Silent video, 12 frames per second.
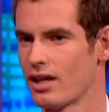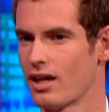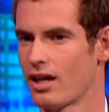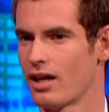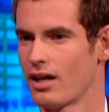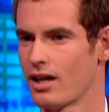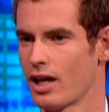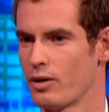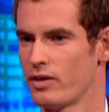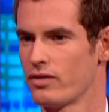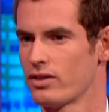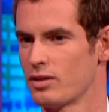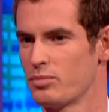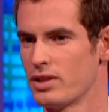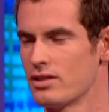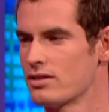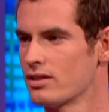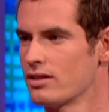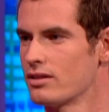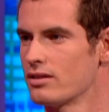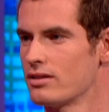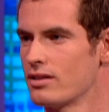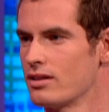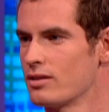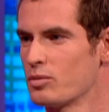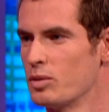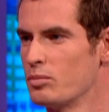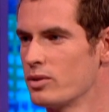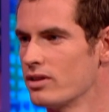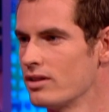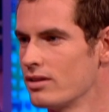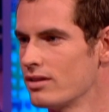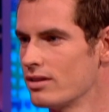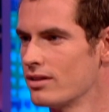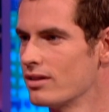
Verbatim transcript: uh, how everything had been since since Wimbledon. This, this